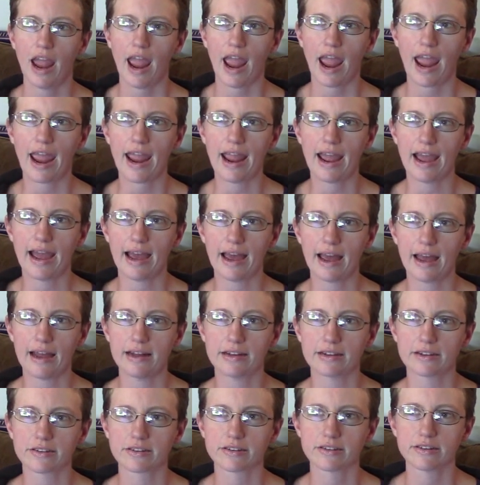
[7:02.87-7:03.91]

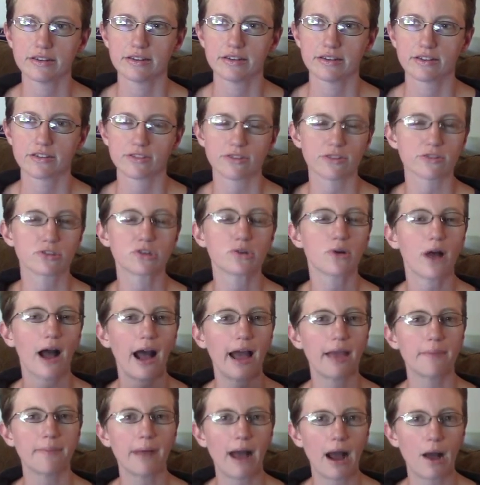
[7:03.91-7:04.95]
And so two
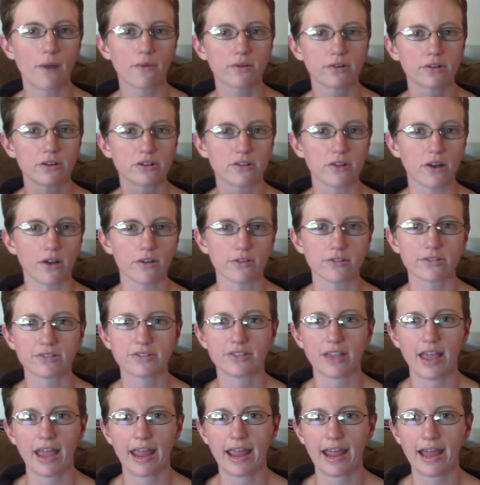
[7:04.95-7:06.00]
high-powered
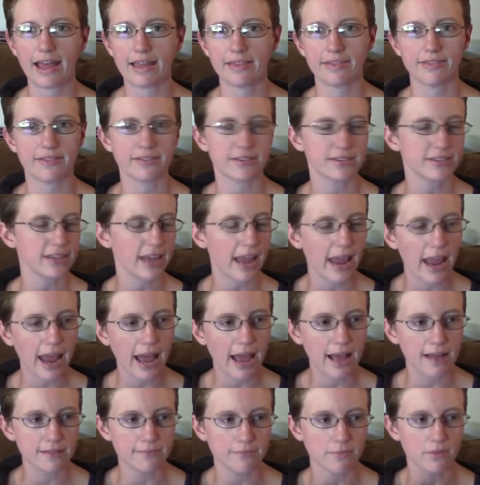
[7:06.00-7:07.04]
adults, and the
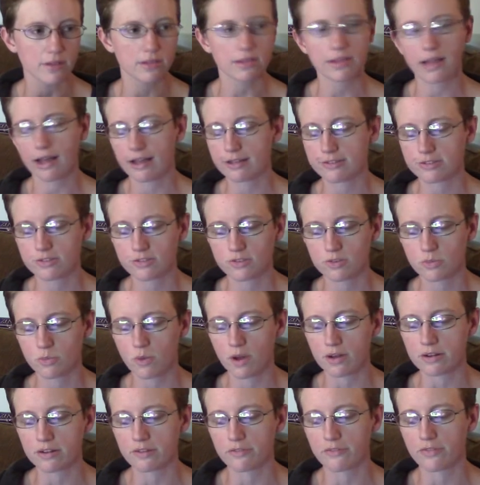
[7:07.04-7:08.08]
dad molests
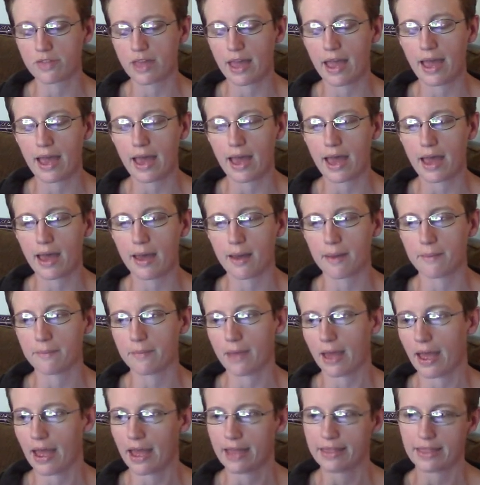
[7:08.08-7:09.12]
one of them,
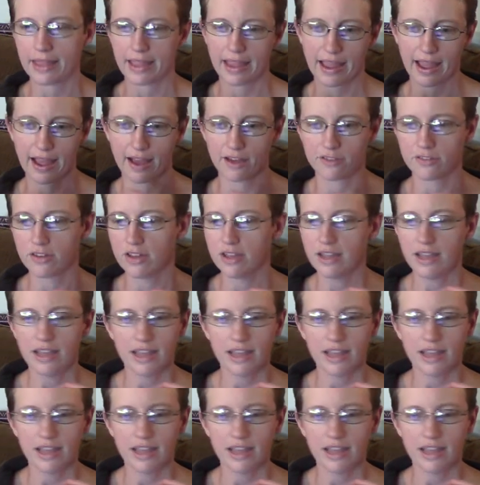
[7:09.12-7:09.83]
and they have